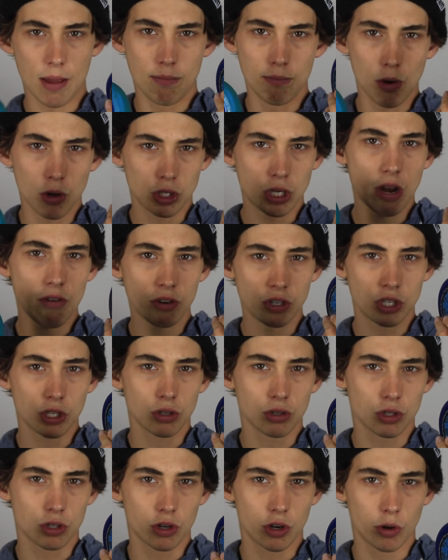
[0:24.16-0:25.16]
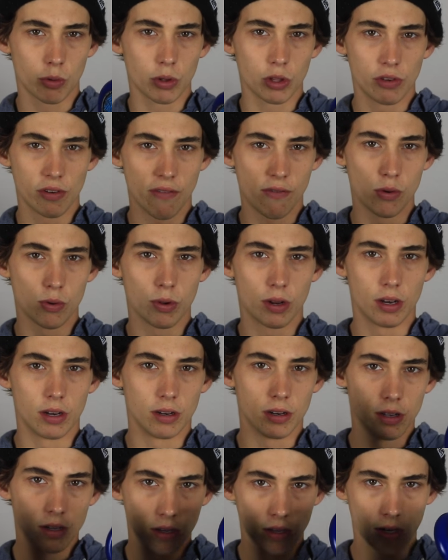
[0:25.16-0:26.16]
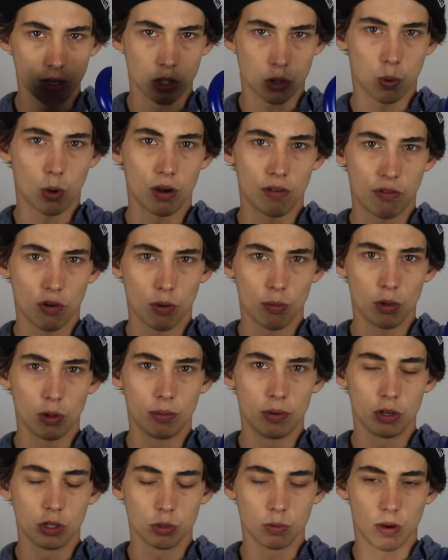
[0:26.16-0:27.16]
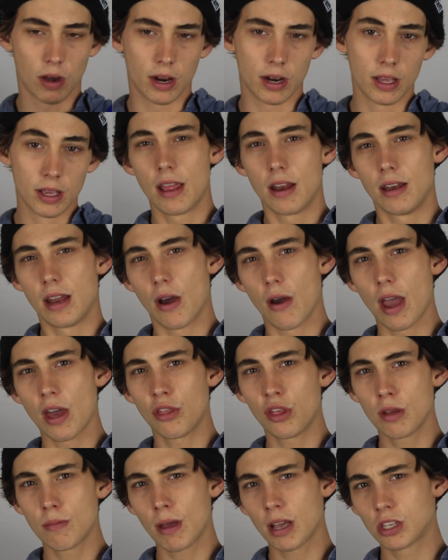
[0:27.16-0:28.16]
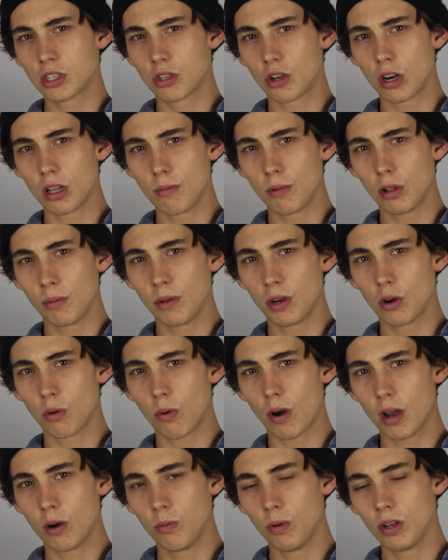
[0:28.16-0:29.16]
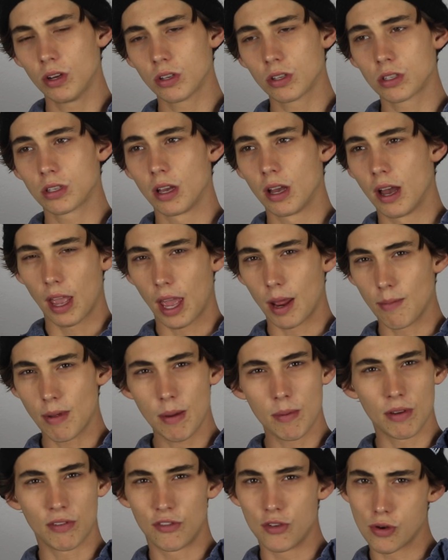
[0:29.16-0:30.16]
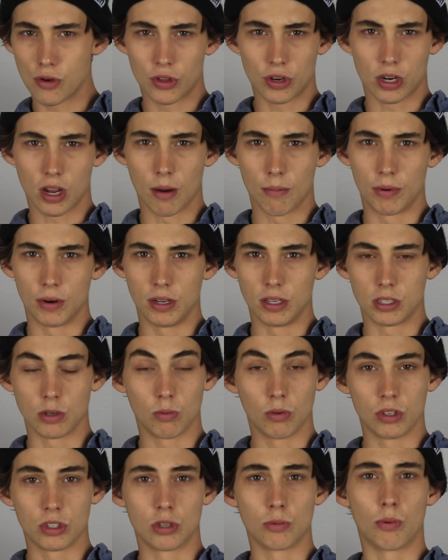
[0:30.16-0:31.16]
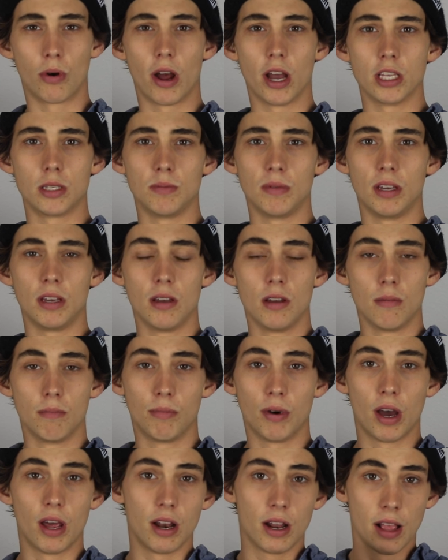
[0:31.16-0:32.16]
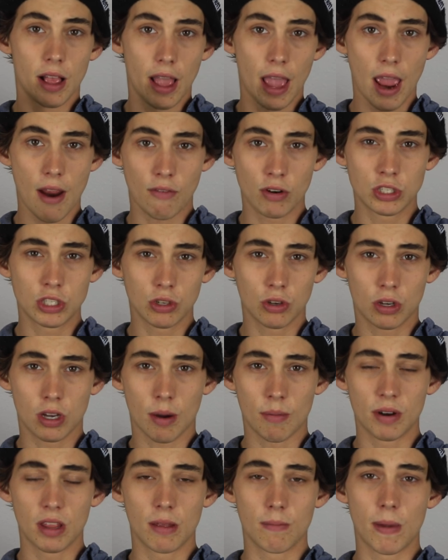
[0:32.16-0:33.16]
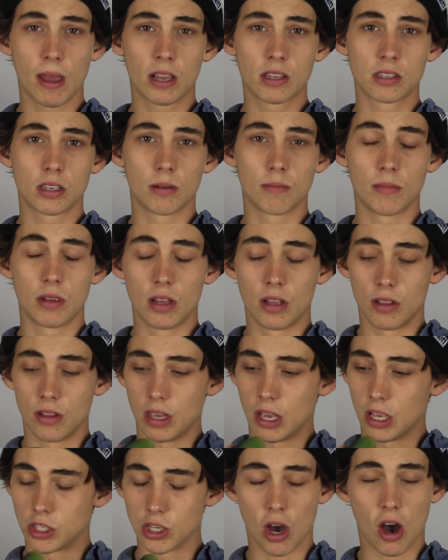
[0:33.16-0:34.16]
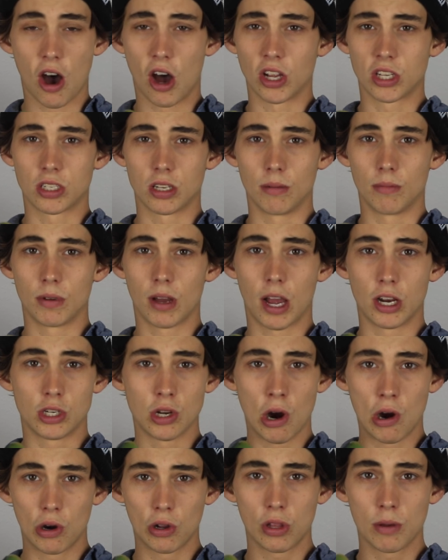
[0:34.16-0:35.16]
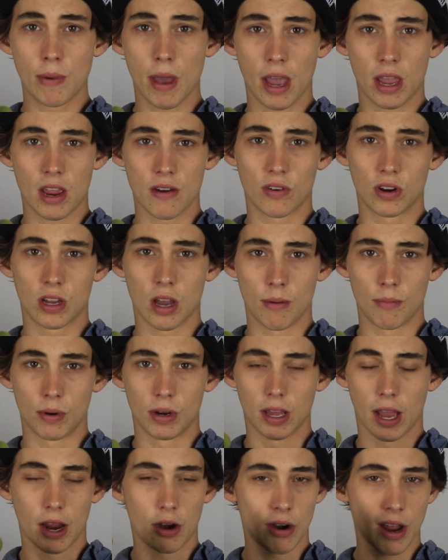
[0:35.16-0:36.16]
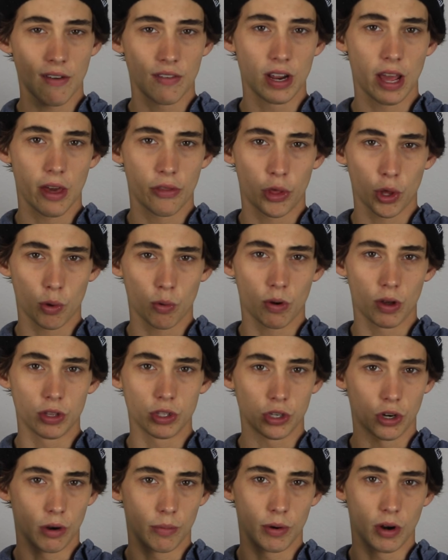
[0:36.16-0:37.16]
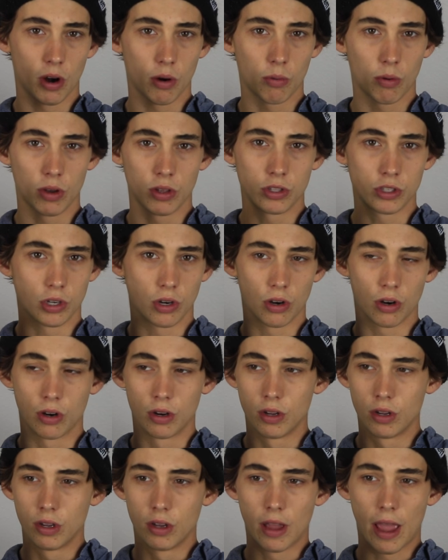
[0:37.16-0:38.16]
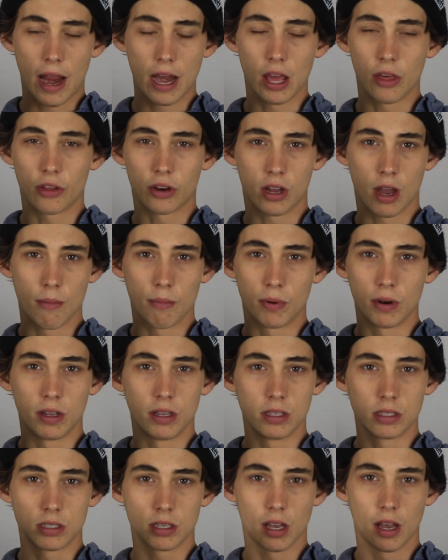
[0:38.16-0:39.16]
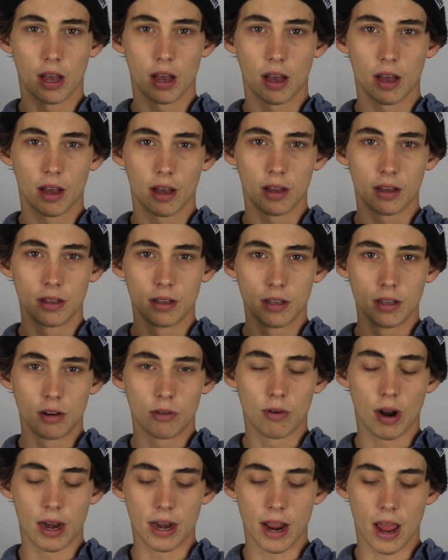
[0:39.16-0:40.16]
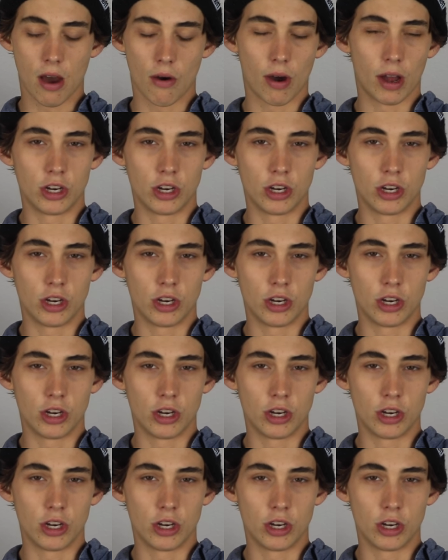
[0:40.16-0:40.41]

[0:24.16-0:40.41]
Most every single scooter wheel you've ever ridden is 24 millimeters wide. Now, Ethic makes 30 millimeter wide wheels, and maybe a few other companies, it wouldn't surprise me. But every single company that makes them, it's awesome. I totally back every company. I don't have any Ethic ones or Urban Art ones or any other companies right now.